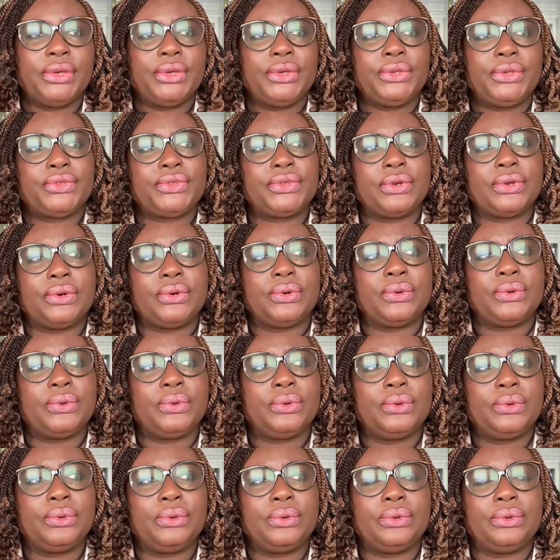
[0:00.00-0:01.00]

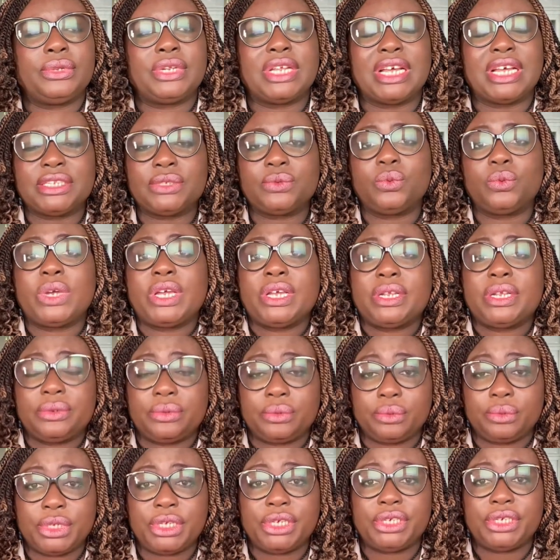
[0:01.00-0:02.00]
So that's where the
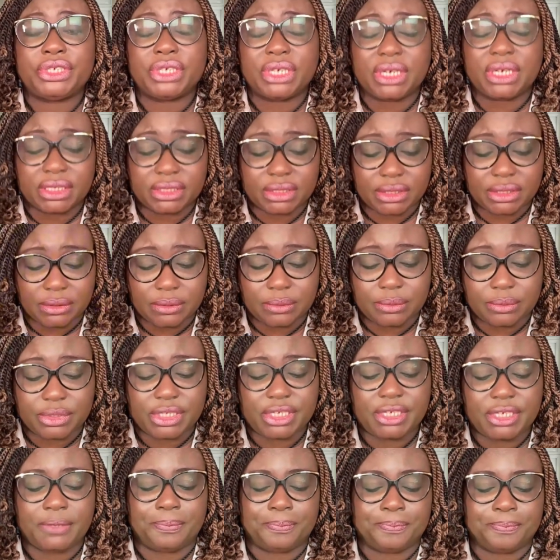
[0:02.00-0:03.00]
recharge comes
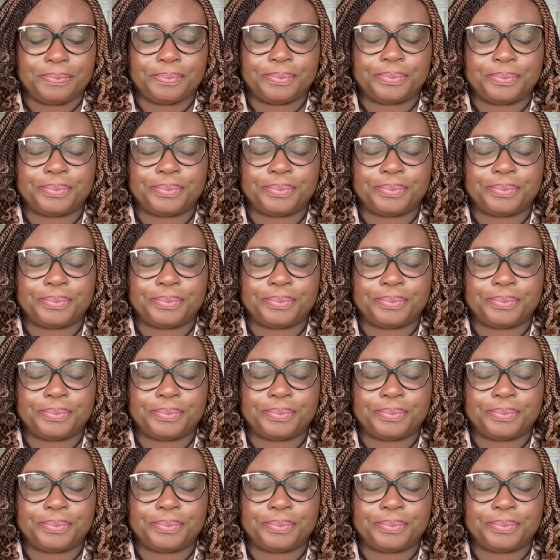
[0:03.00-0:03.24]
in.